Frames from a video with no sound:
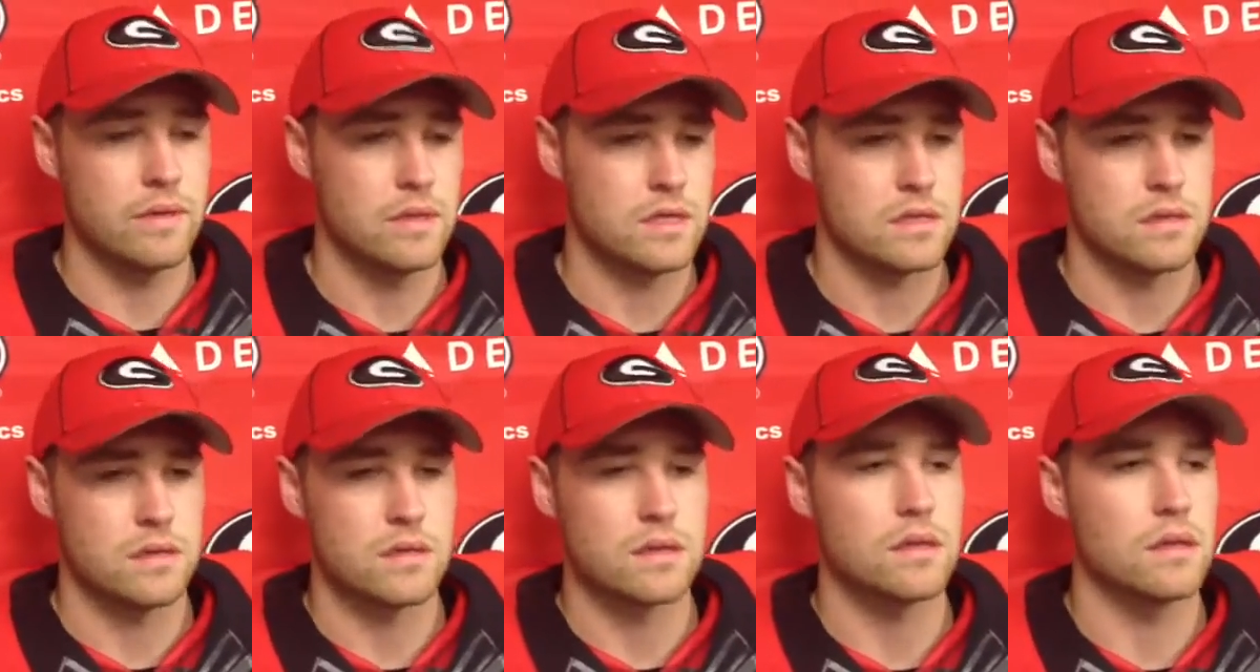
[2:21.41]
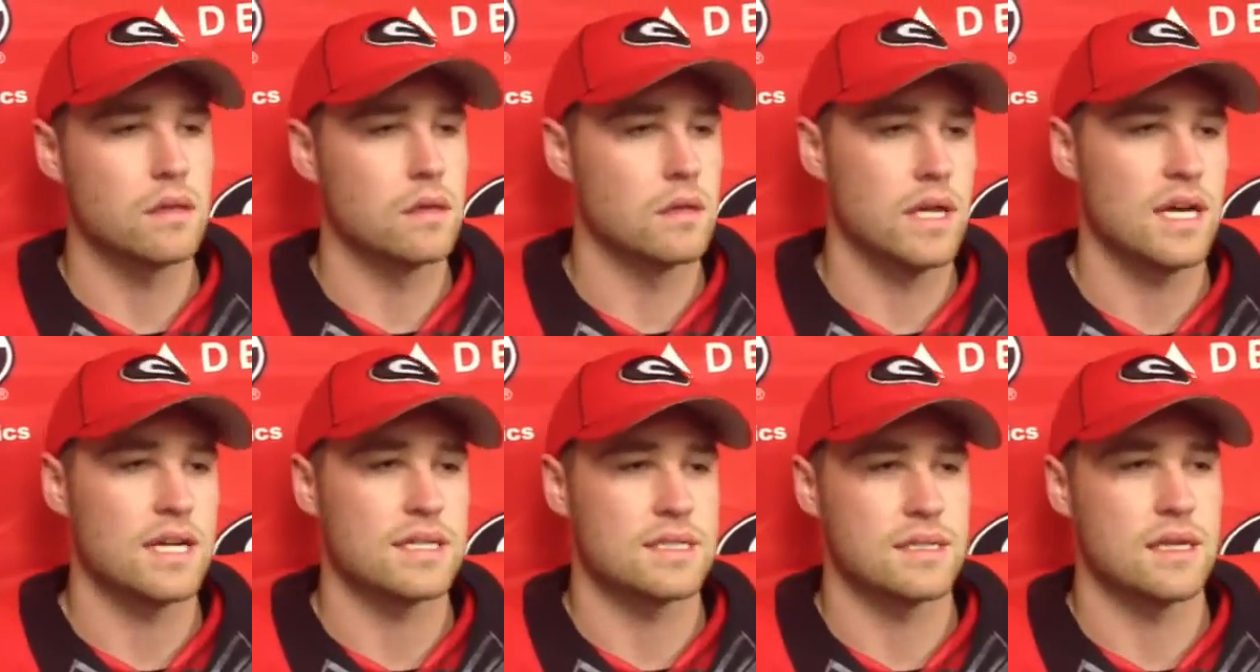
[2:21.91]
We just looked a little
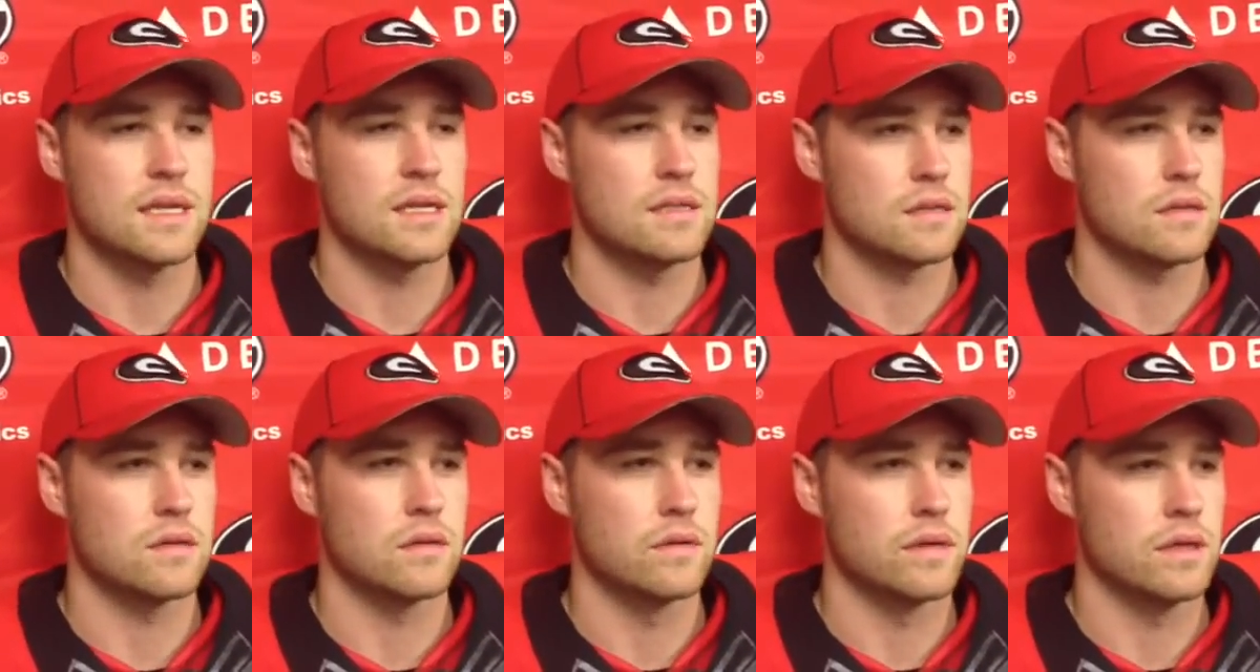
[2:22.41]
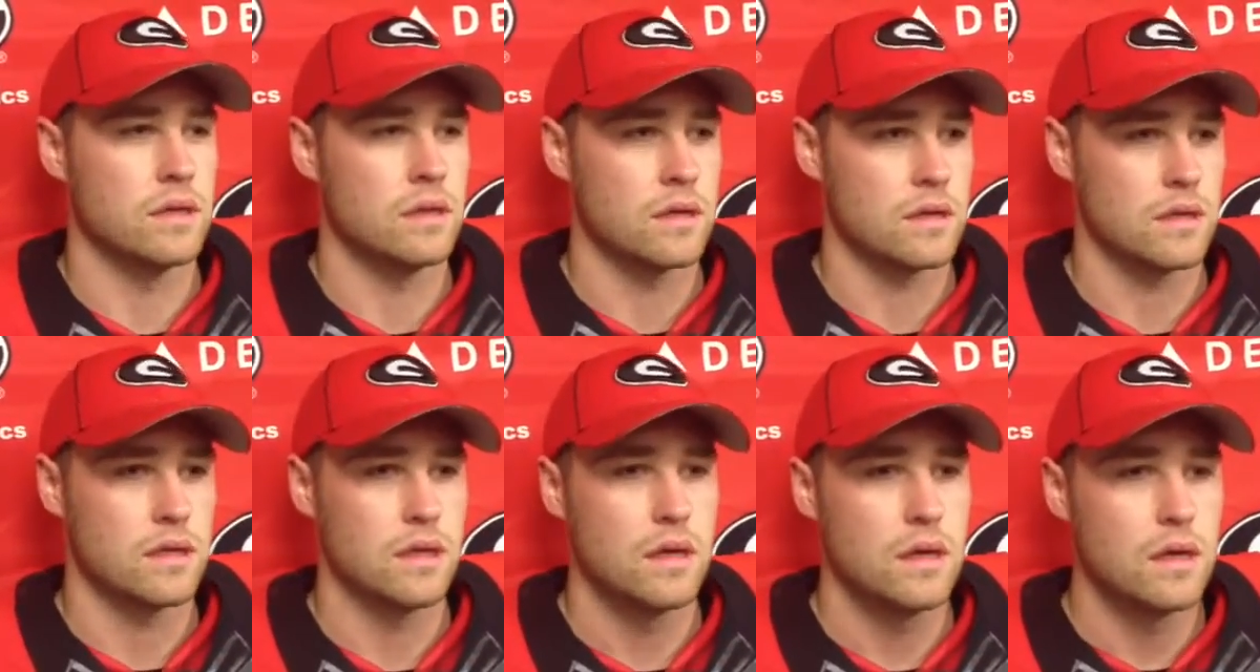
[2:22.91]
lackadaisical. We
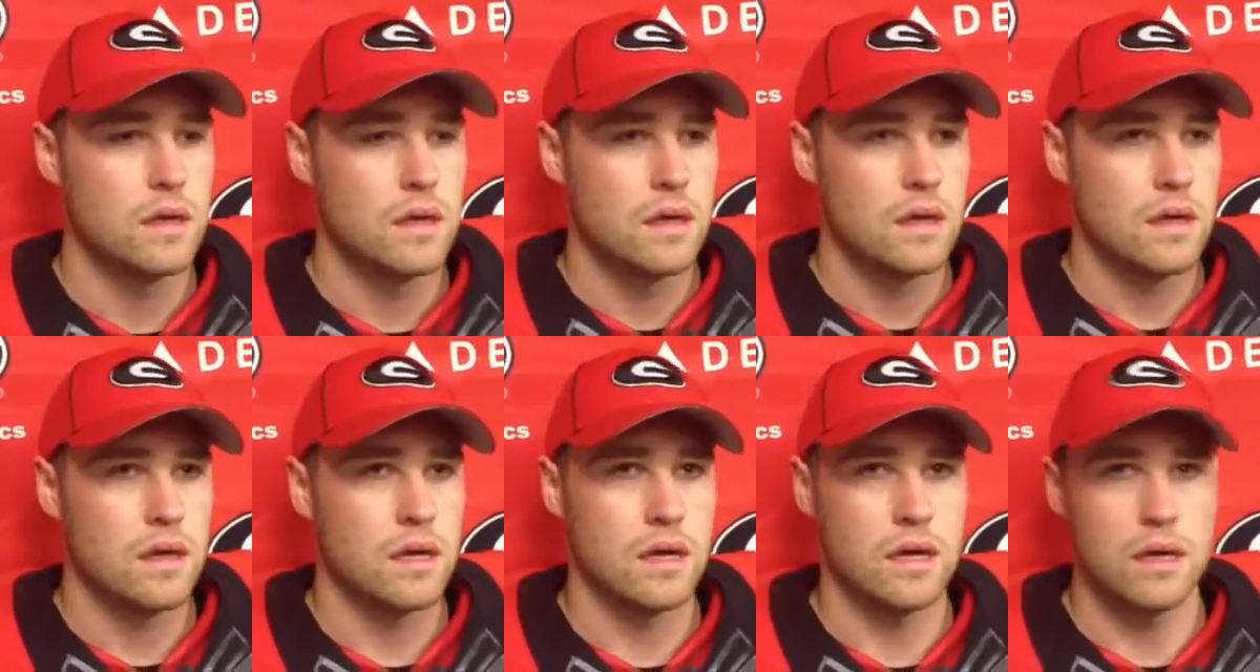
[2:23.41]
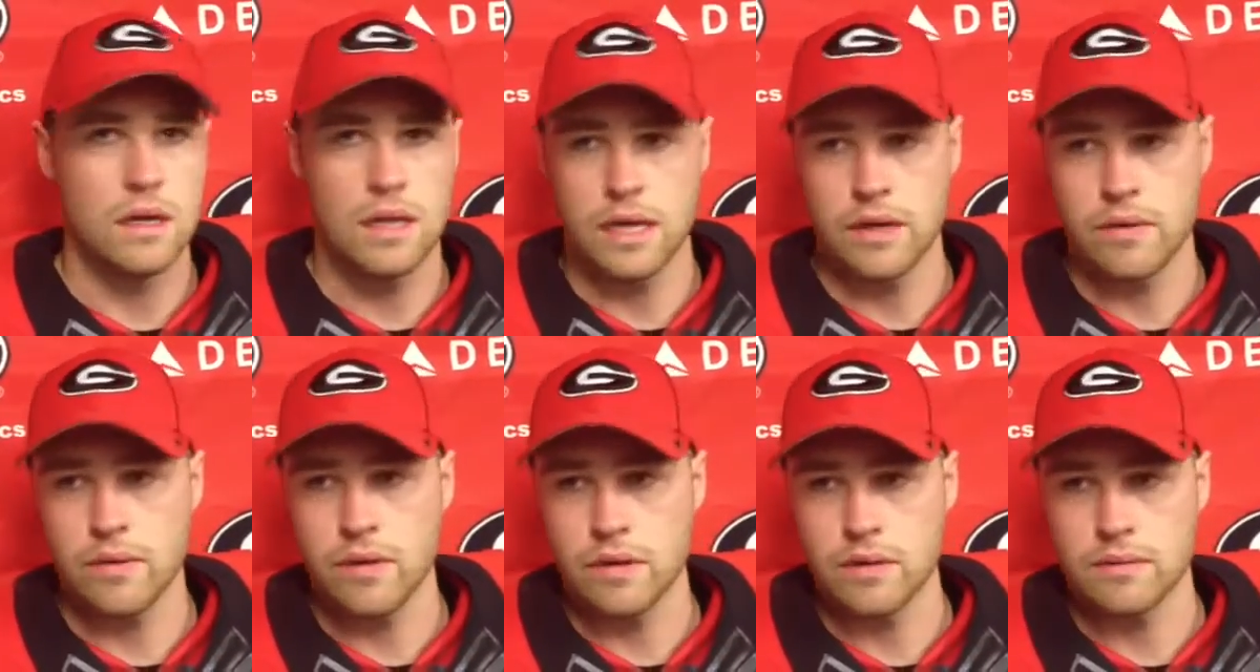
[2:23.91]
looked uh,
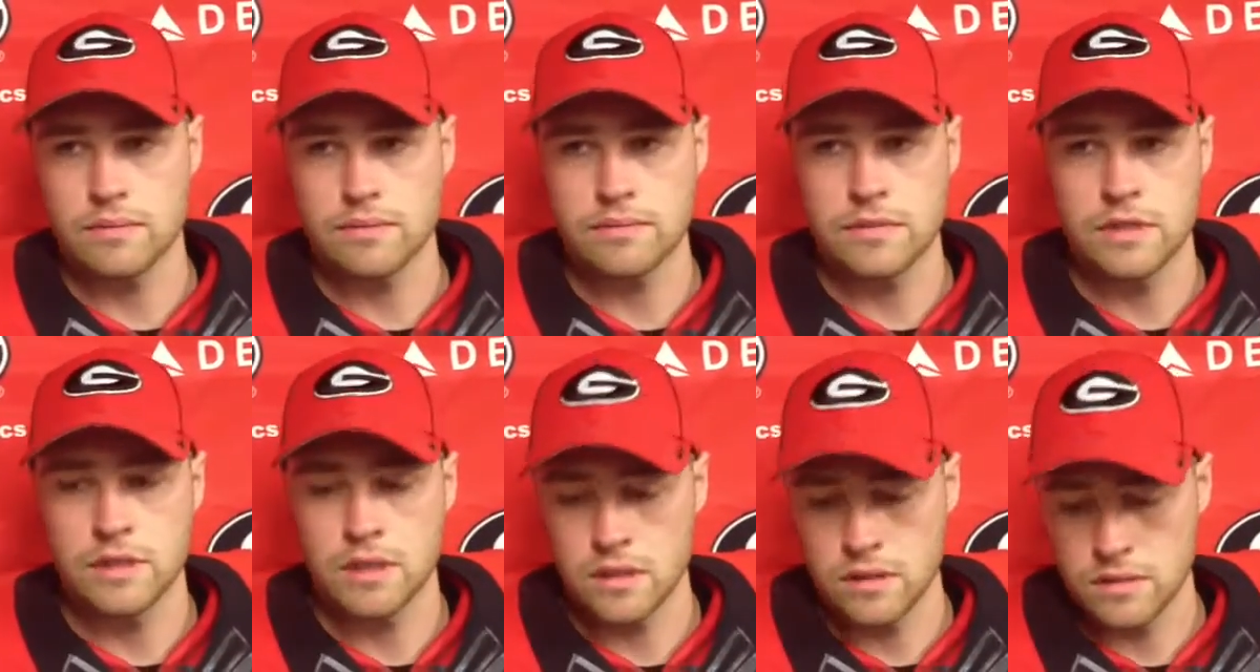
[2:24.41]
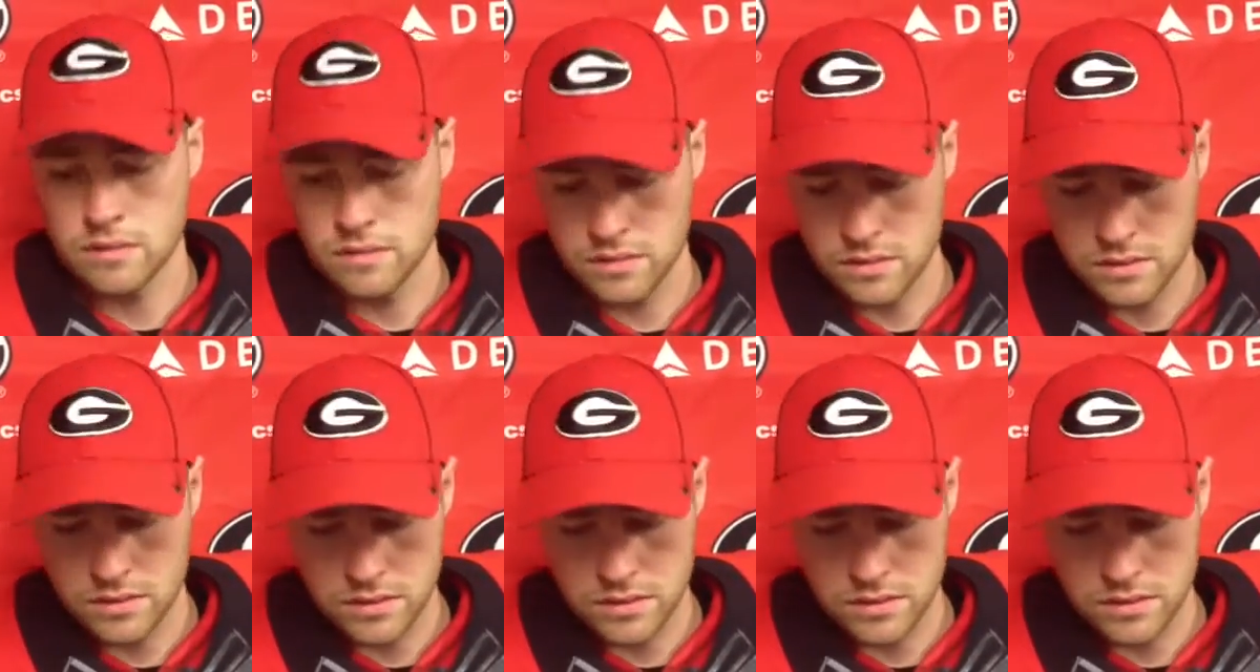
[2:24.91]
like we were, you know.